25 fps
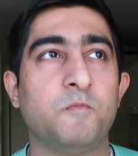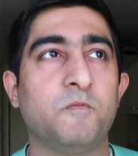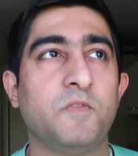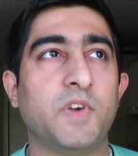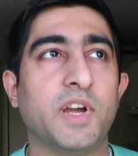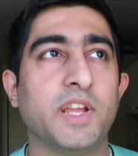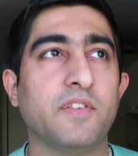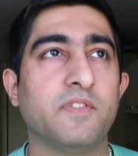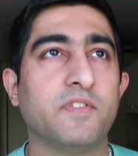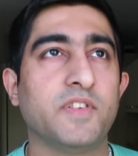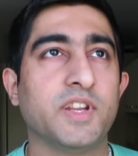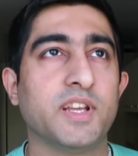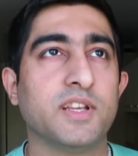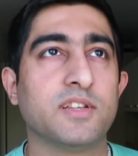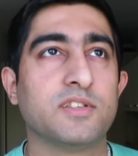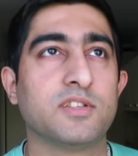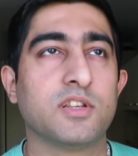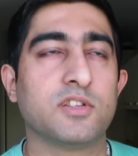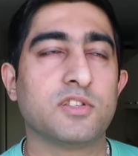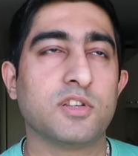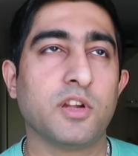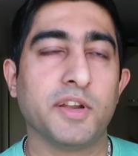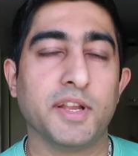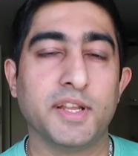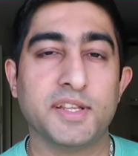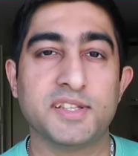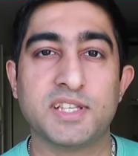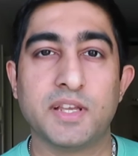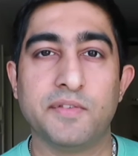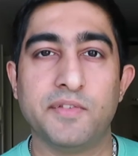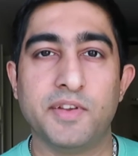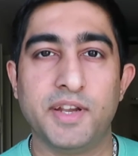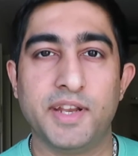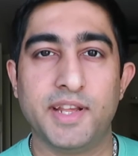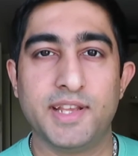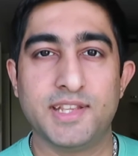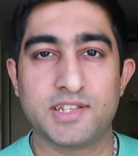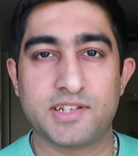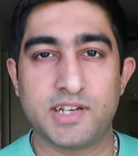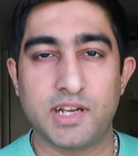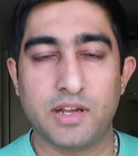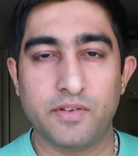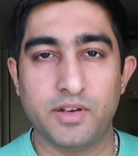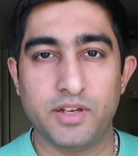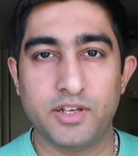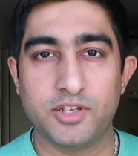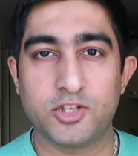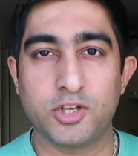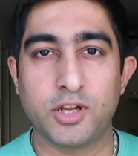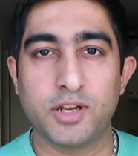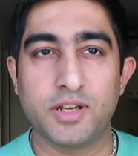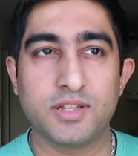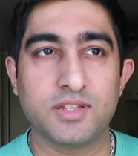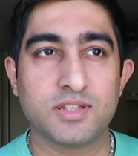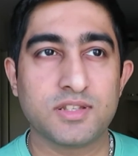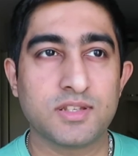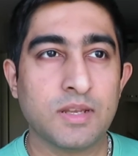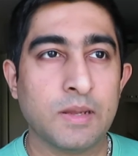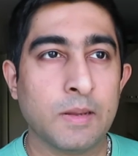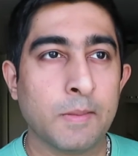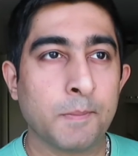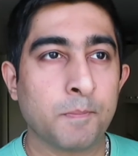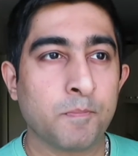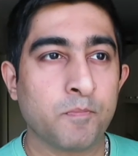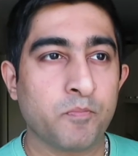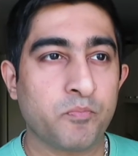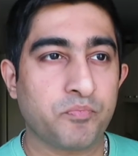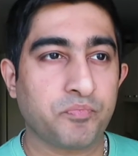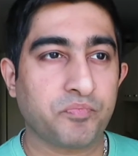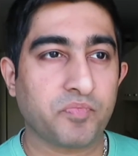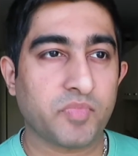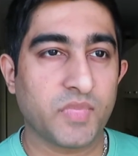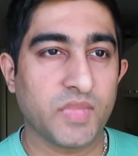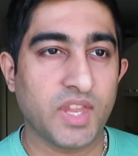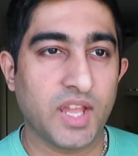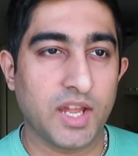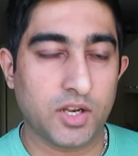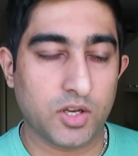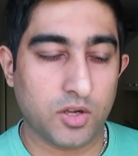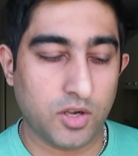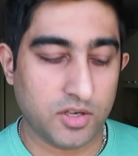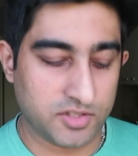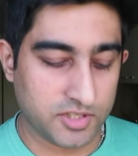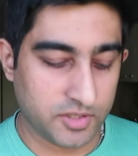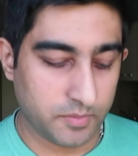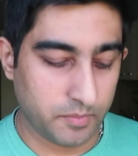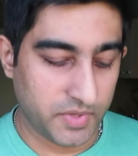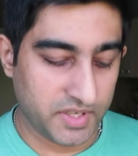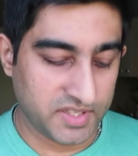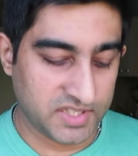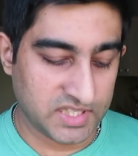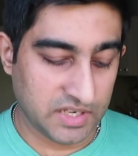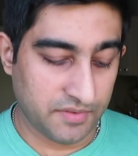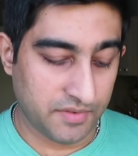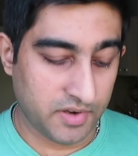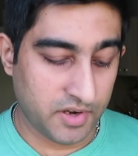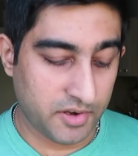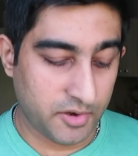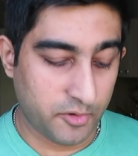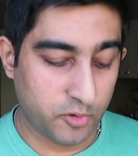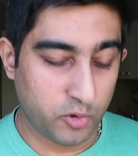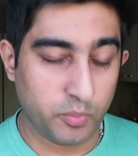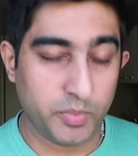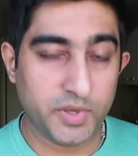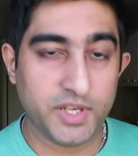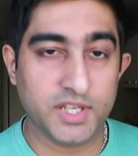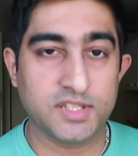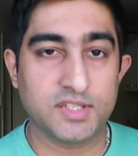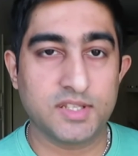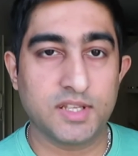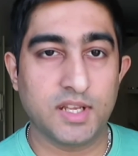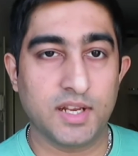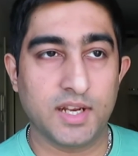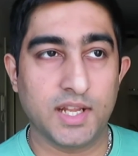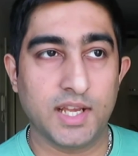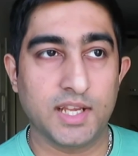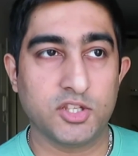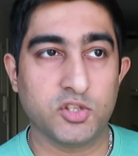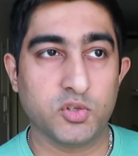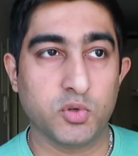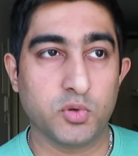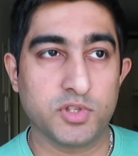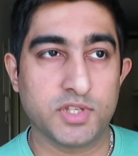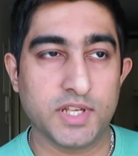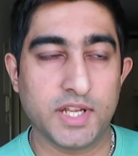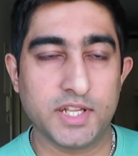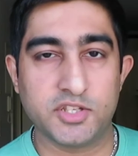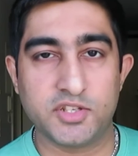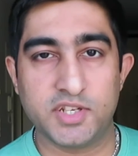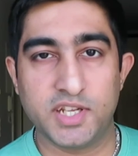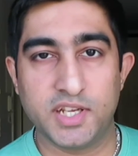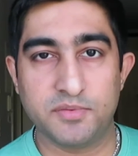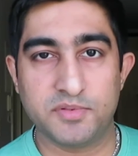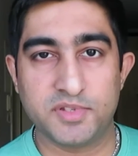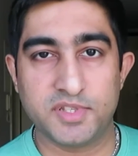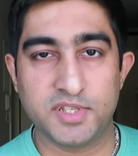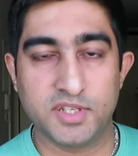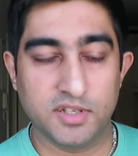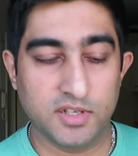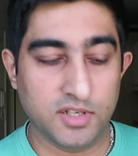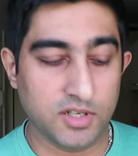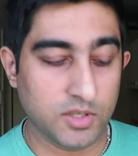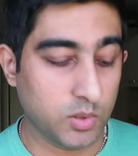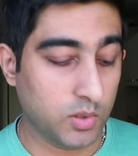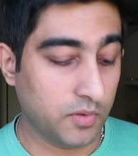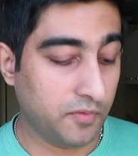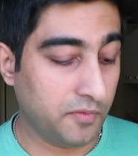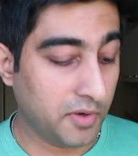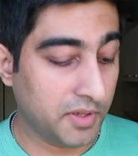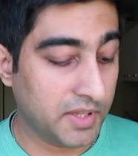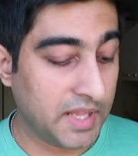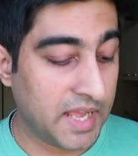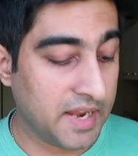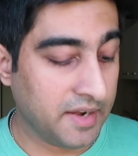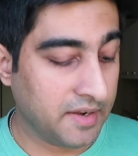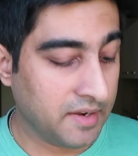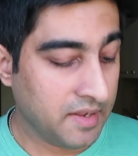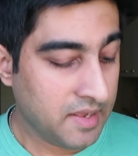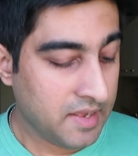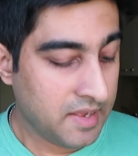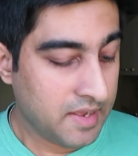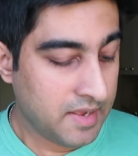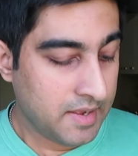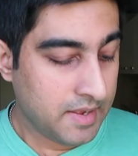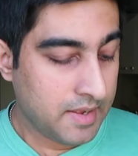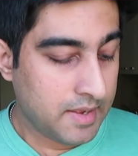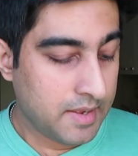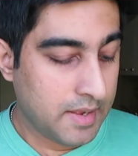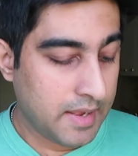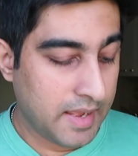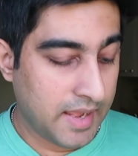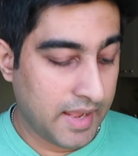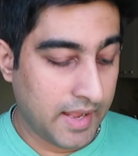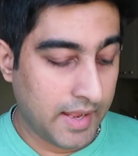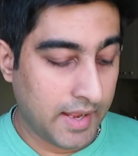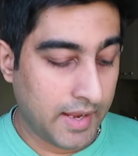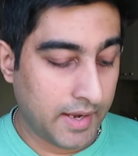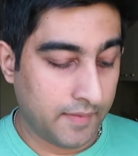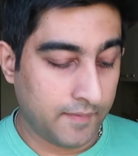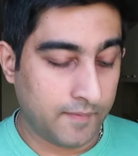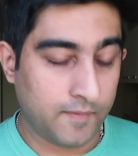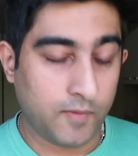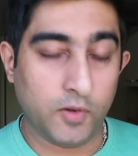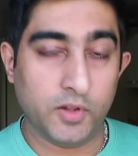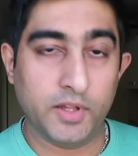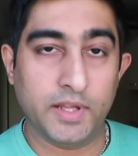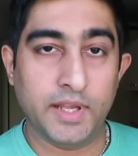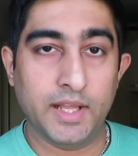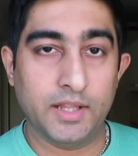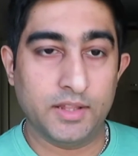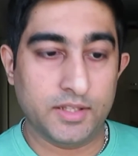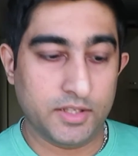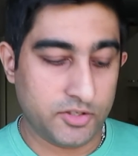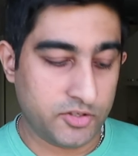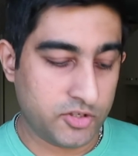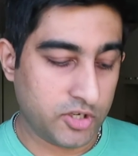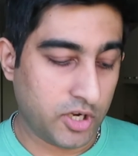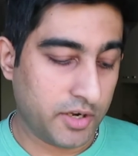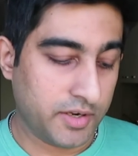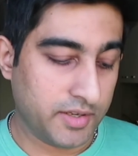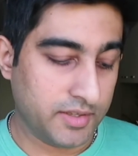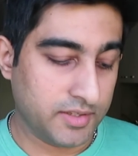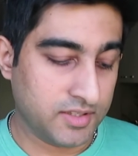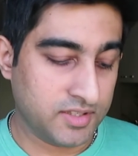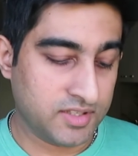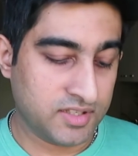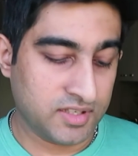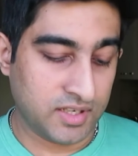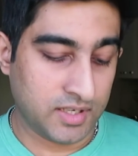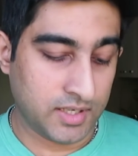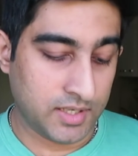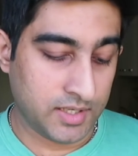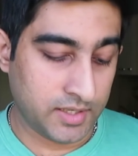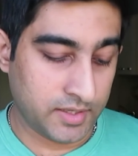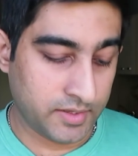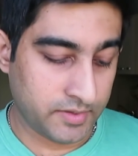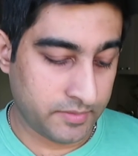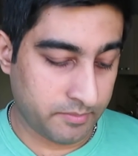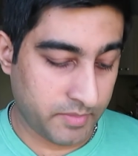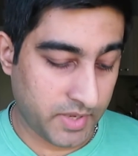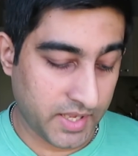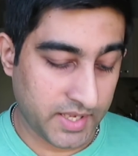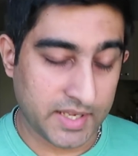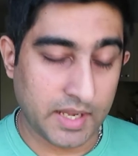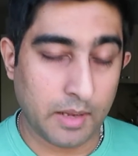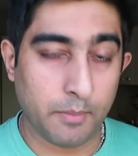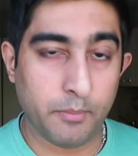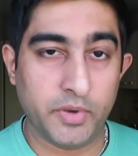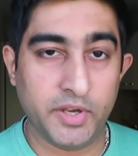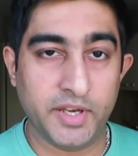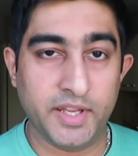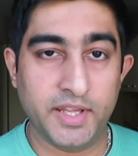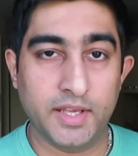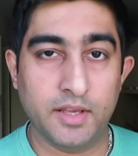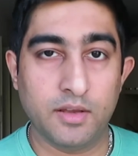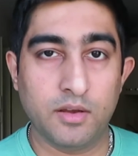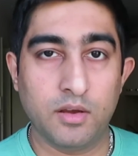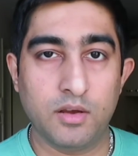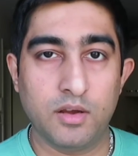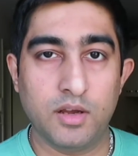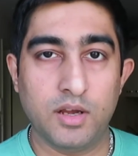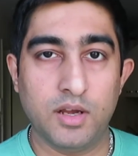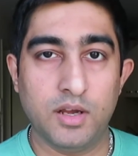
7 days travel insurance. That costed me 700 rupees, and I chose HDFC Ergo for that. And for the health insurance, my company